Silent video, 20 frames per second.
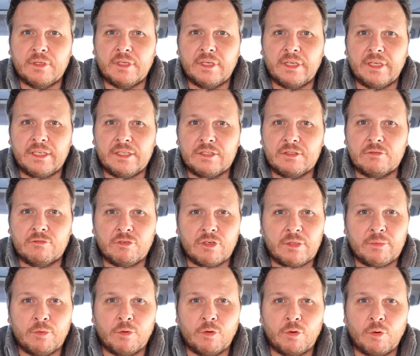is really
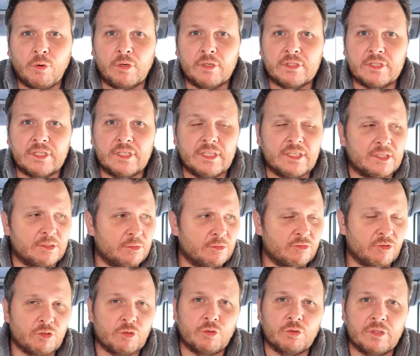poor quality because it was
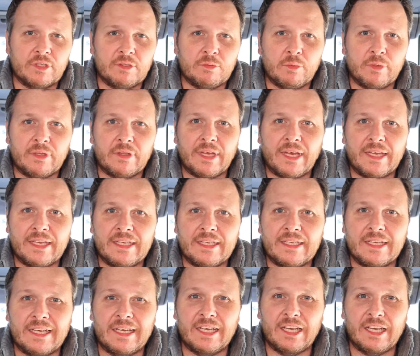recorded with a